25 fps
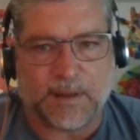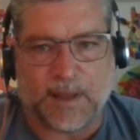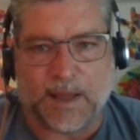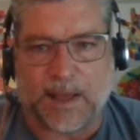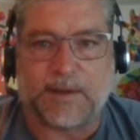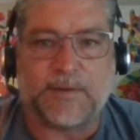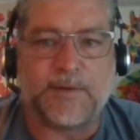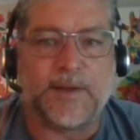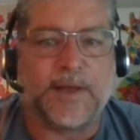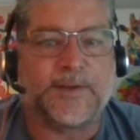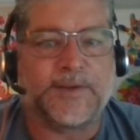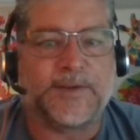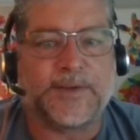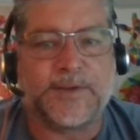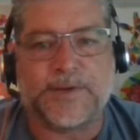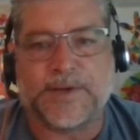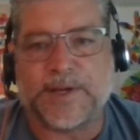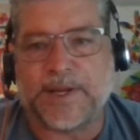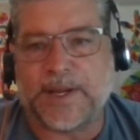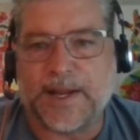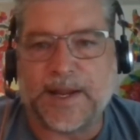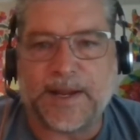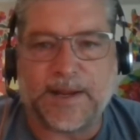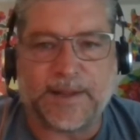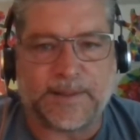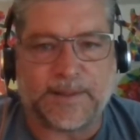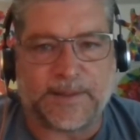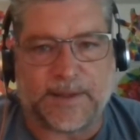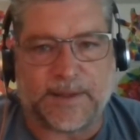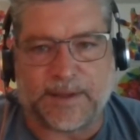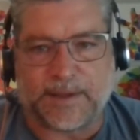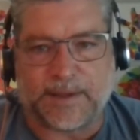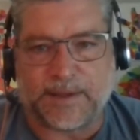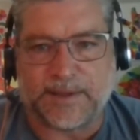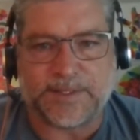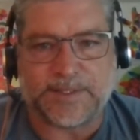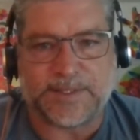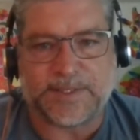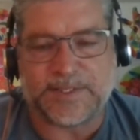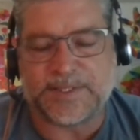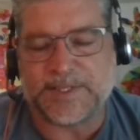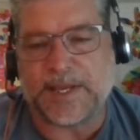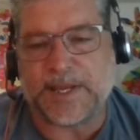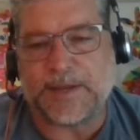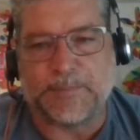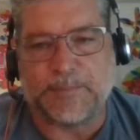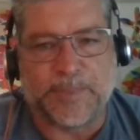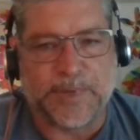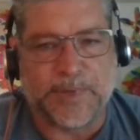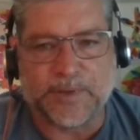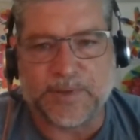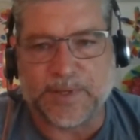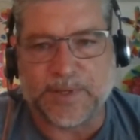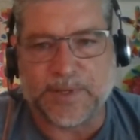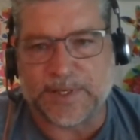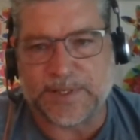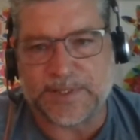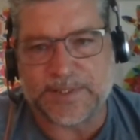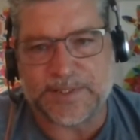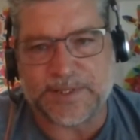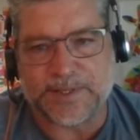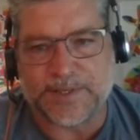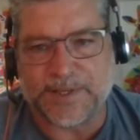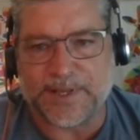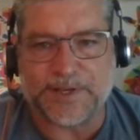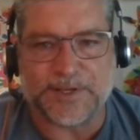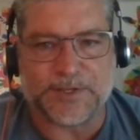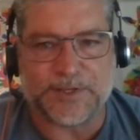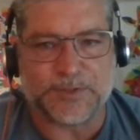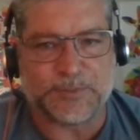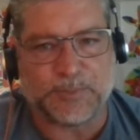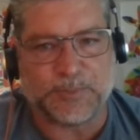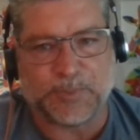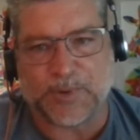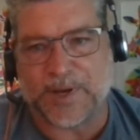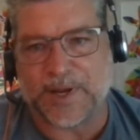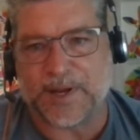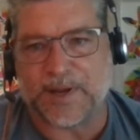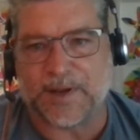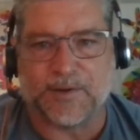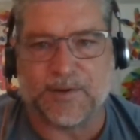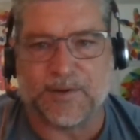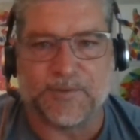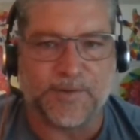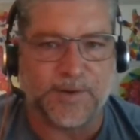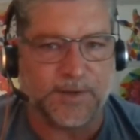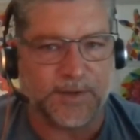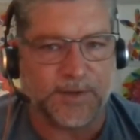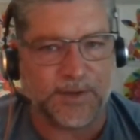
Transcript: I don't have to create anything. It's the same building, so they just bring it over.